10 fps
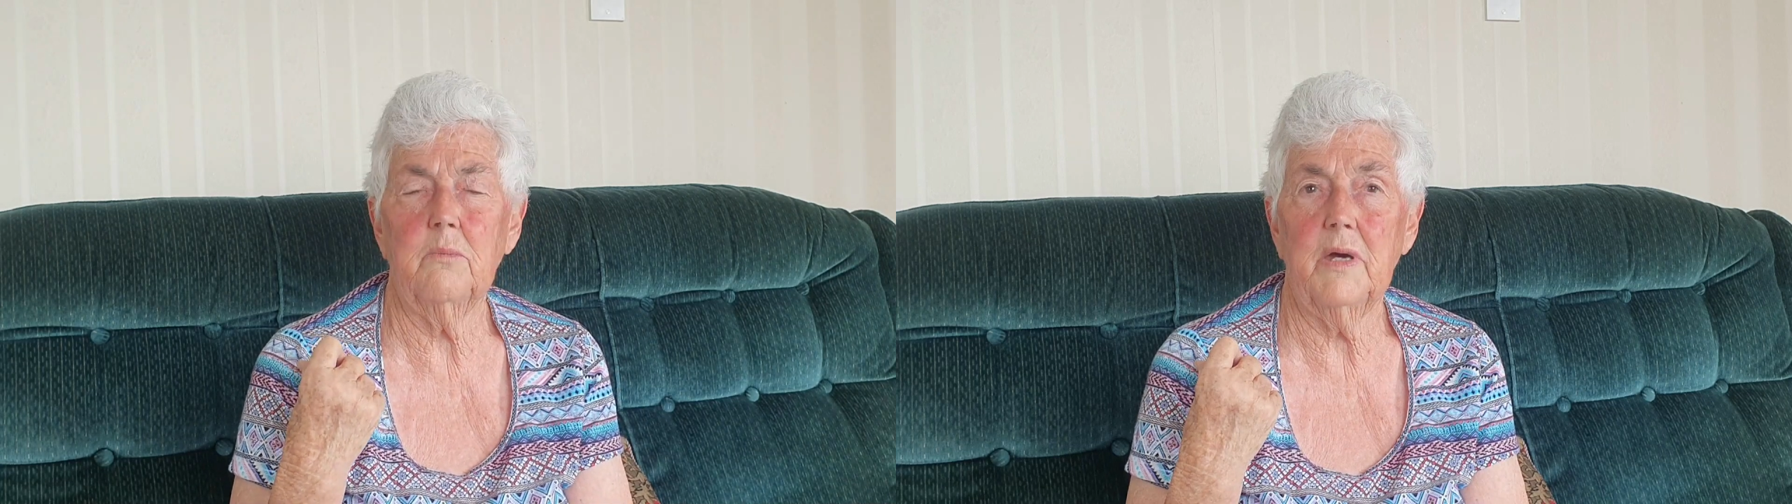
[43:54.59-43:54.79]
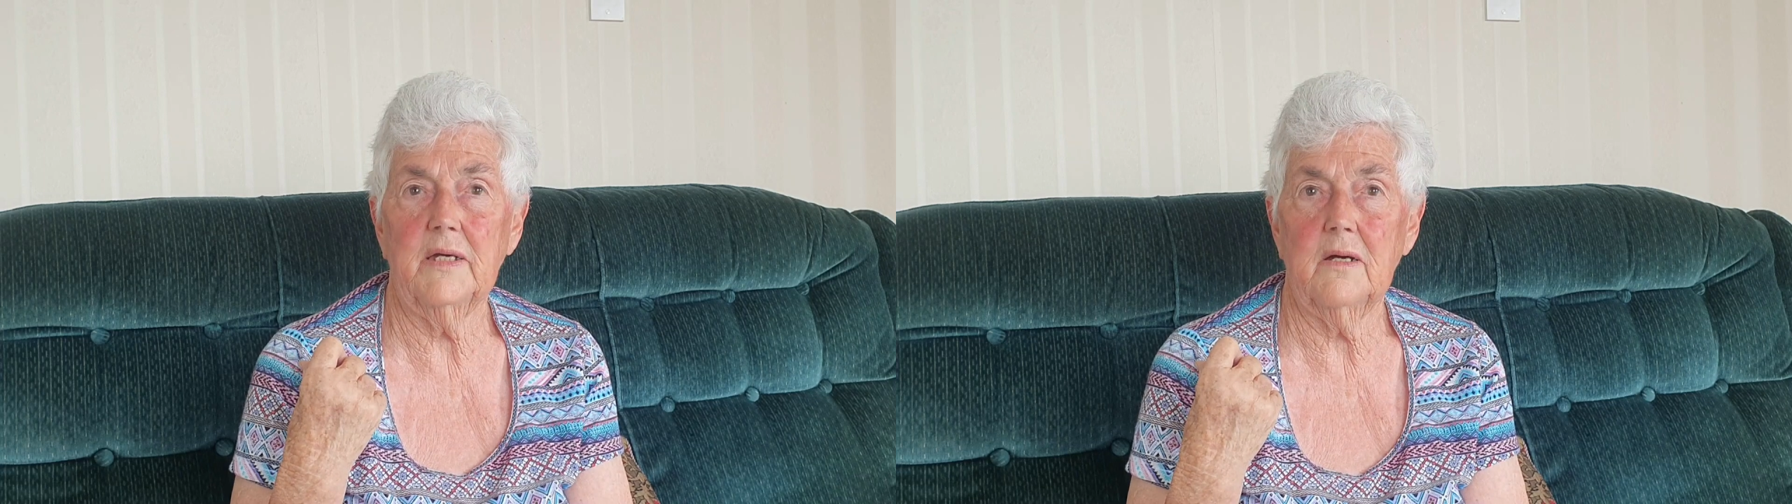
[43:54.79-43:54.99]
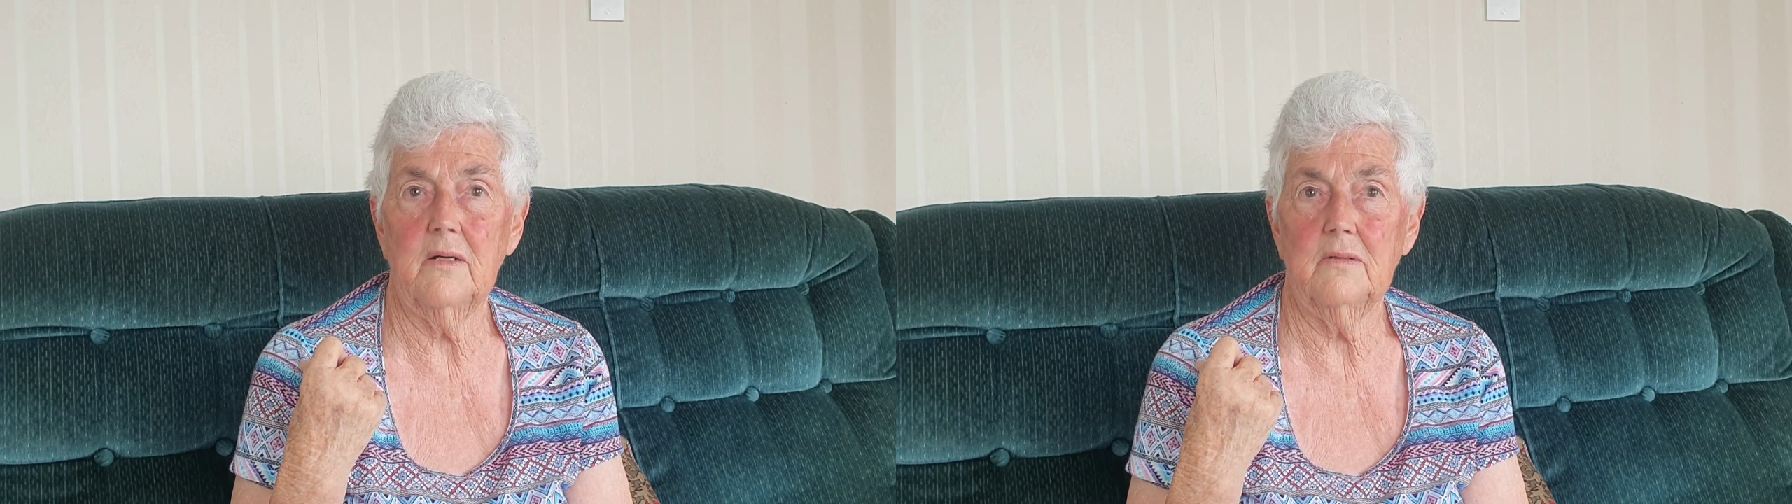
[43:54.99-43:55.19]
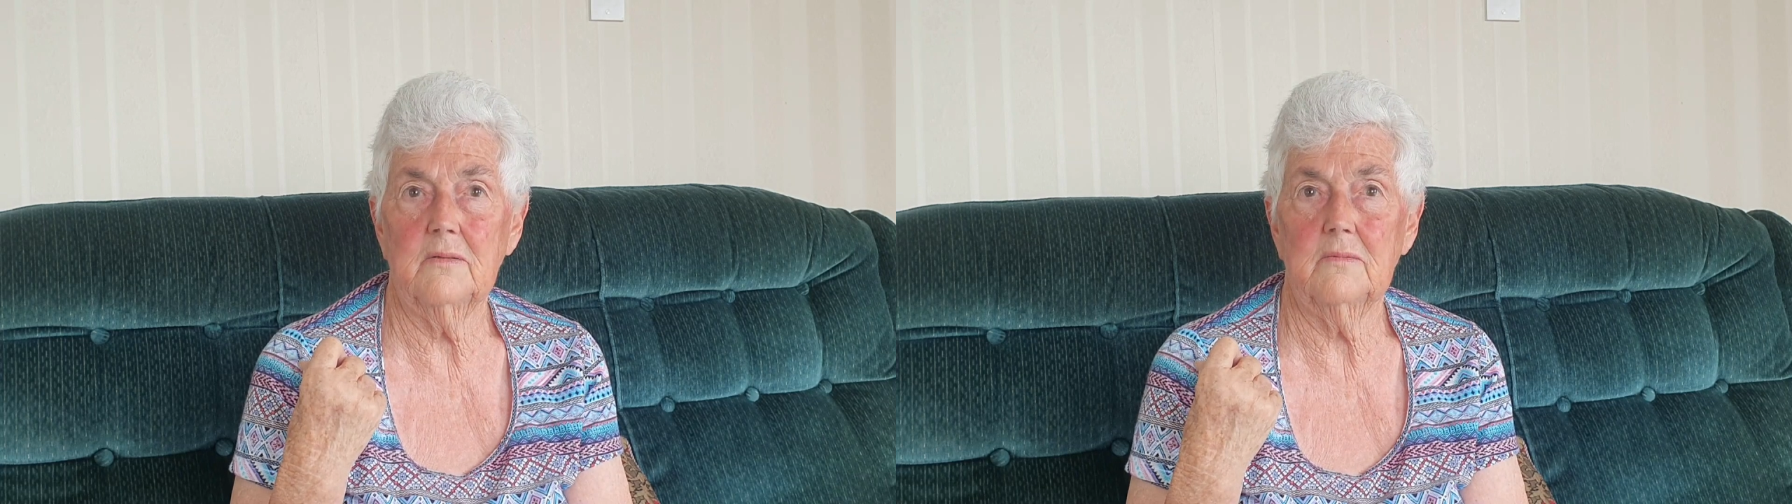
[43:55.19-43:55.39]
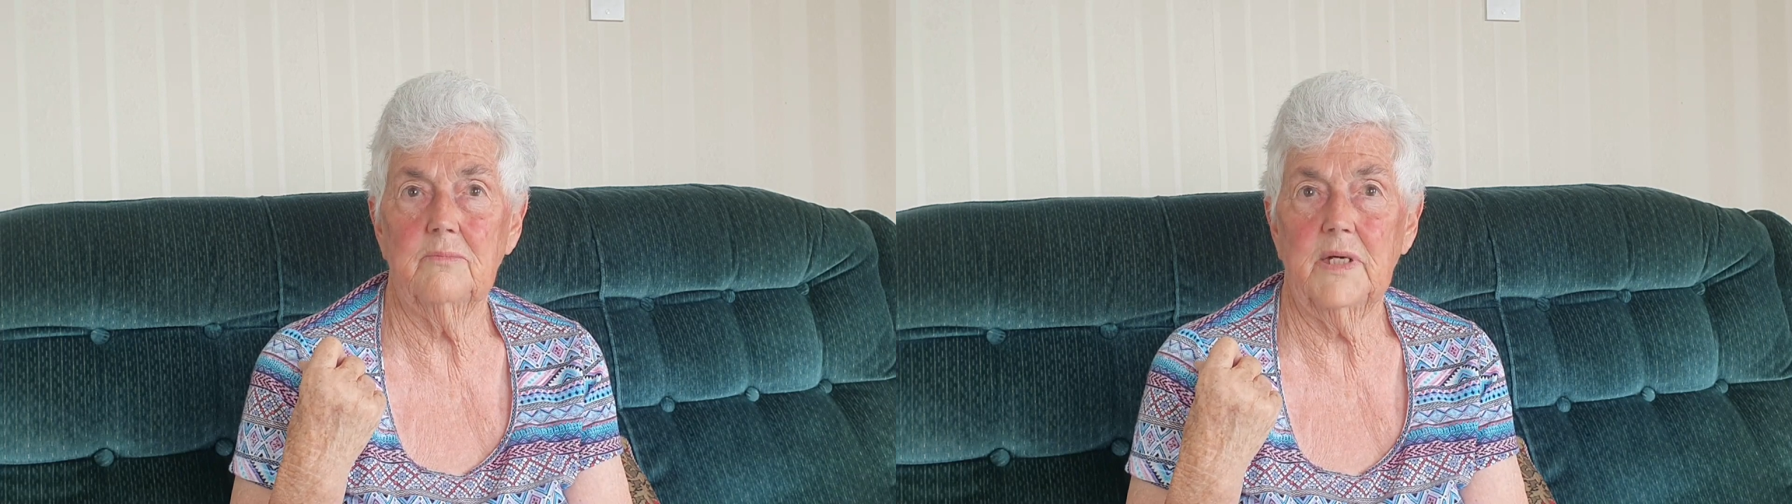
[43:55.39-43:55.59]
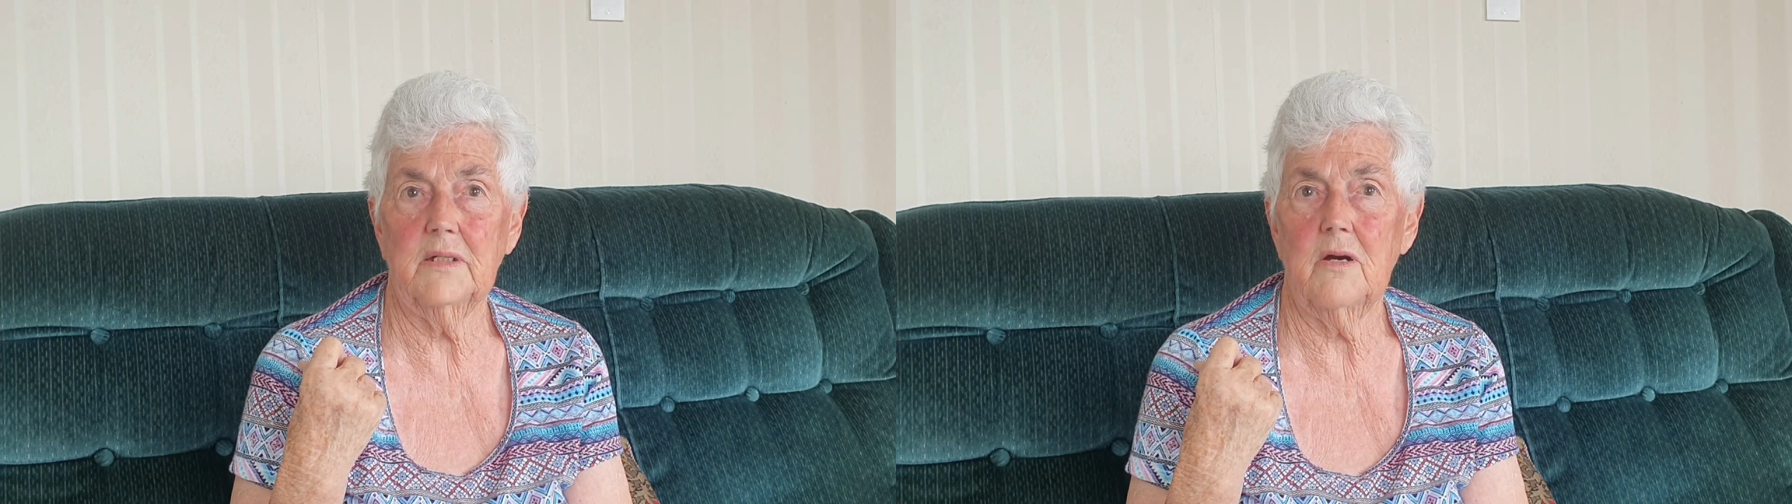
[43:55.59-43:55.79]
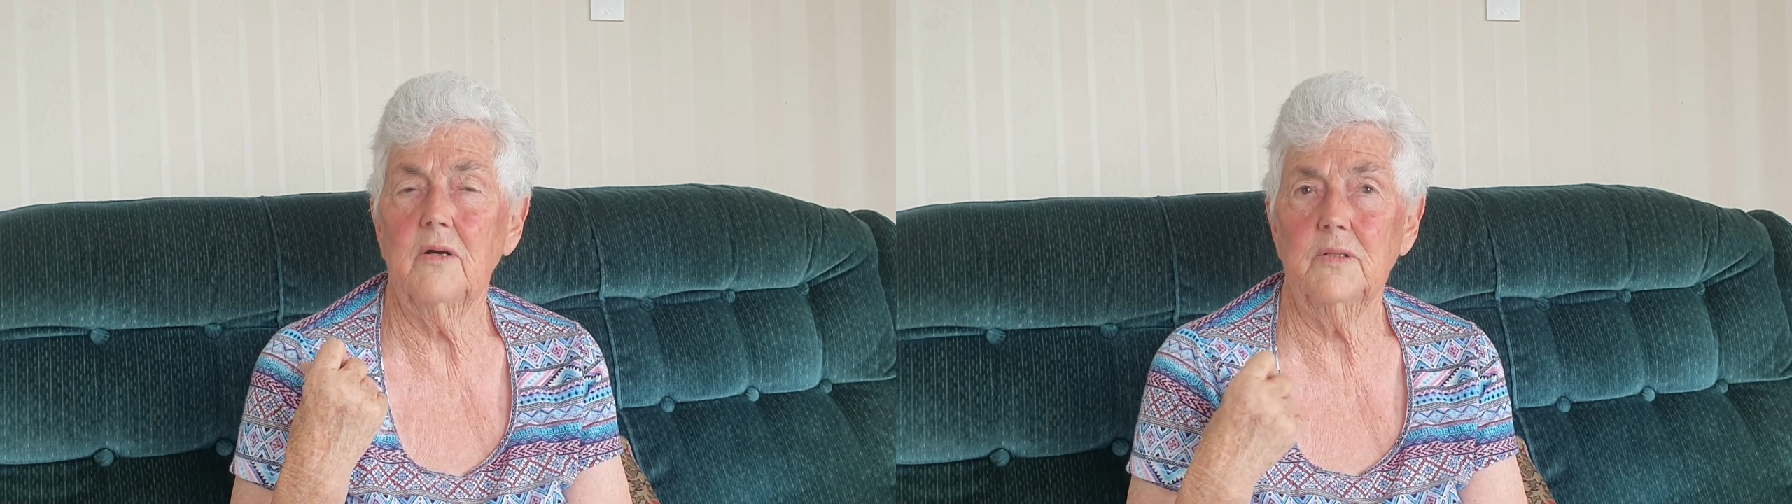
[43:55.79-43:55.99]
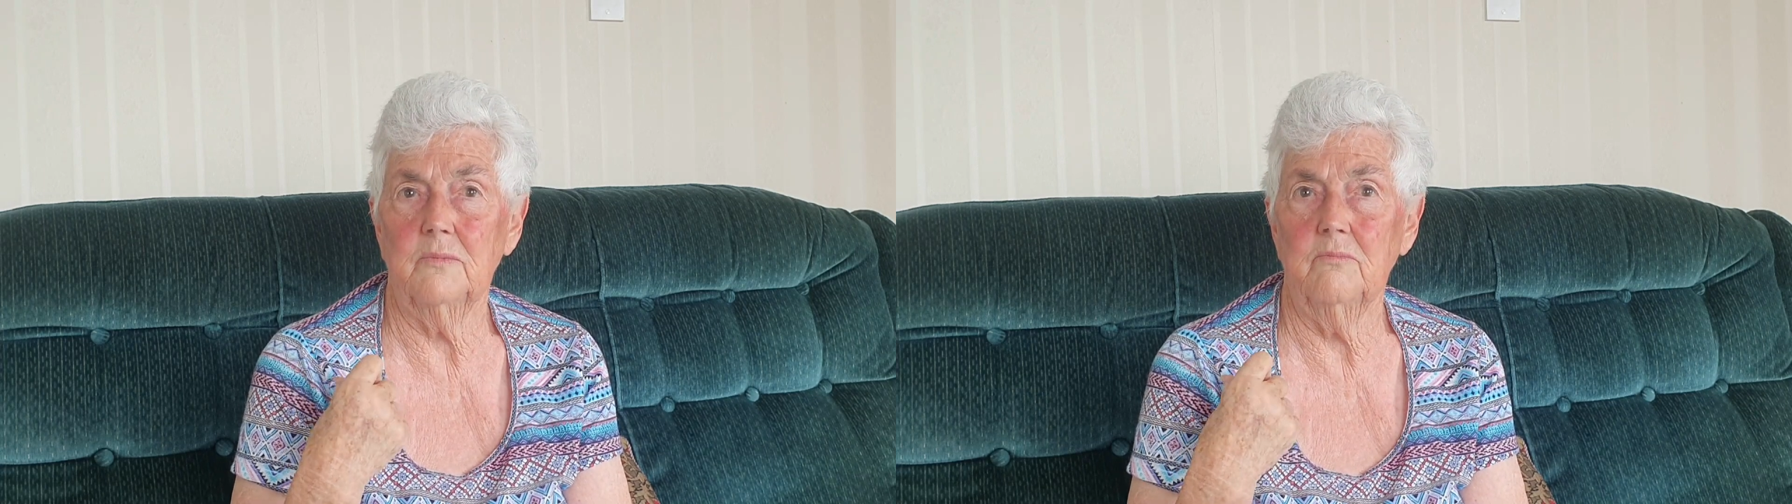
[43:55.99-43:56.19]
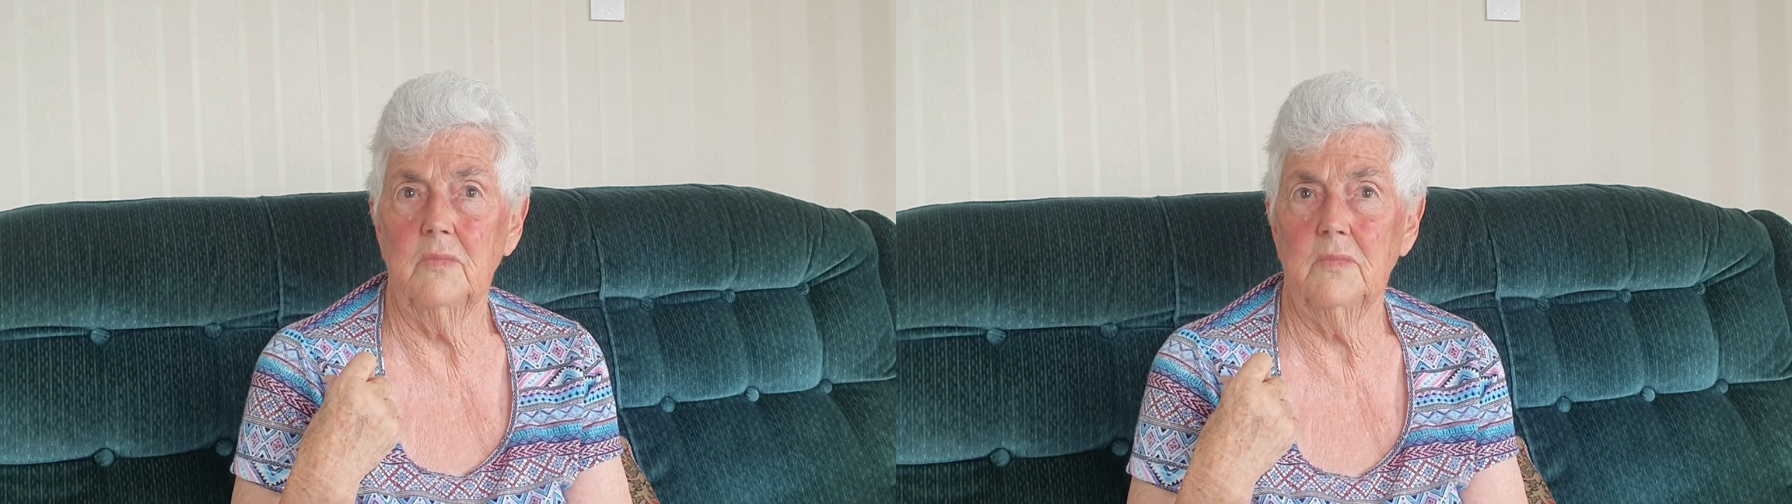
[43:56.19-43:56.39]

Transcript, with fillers: back back home.